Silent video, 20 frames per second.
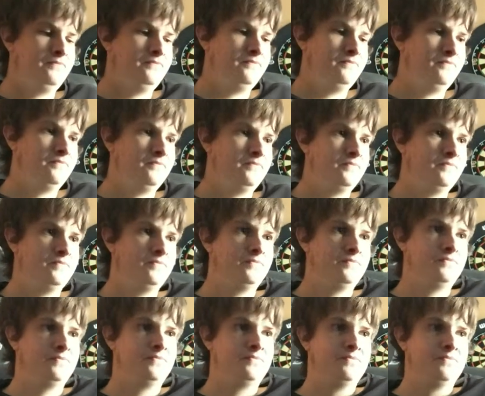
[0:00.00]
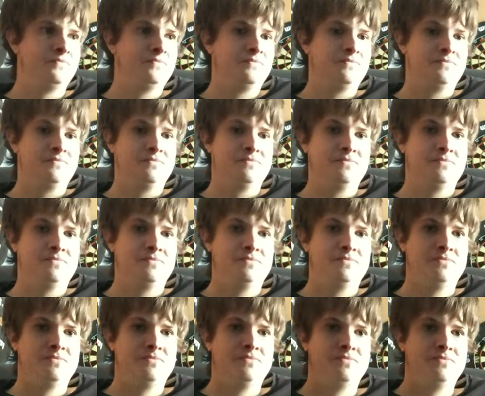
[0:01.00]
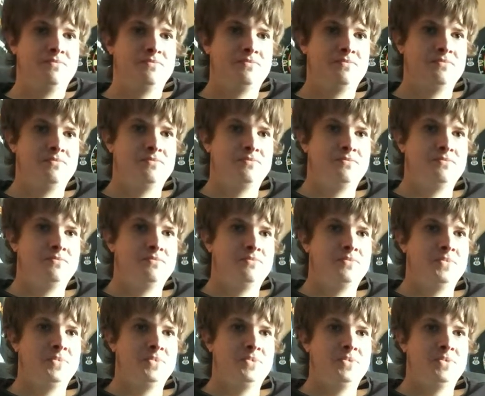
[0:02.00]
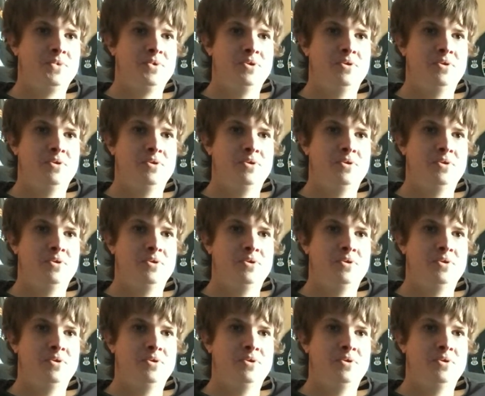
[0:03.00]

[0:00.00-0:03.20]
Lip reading: (silence)